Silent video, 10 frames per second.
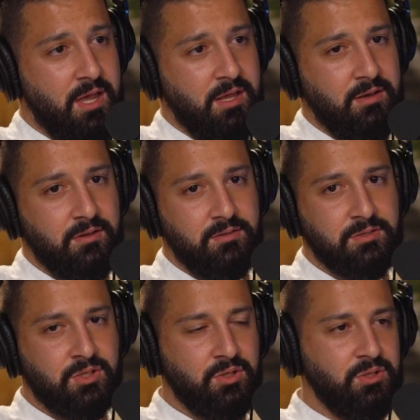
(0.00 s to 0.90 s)
And
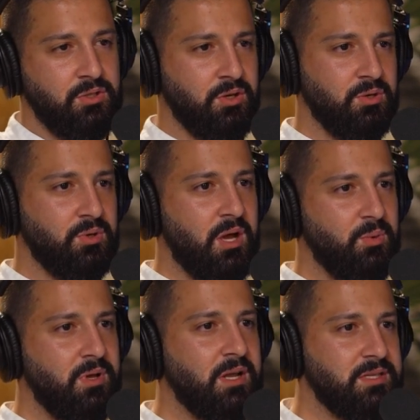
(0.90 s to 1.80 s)
so, you know,
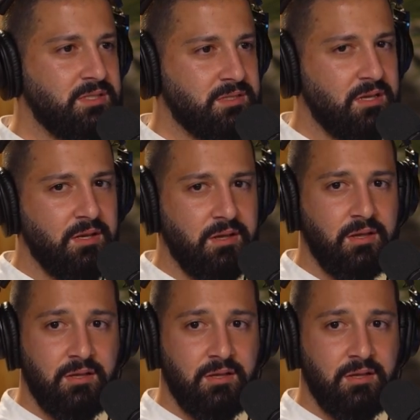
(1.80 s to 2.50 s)
I realized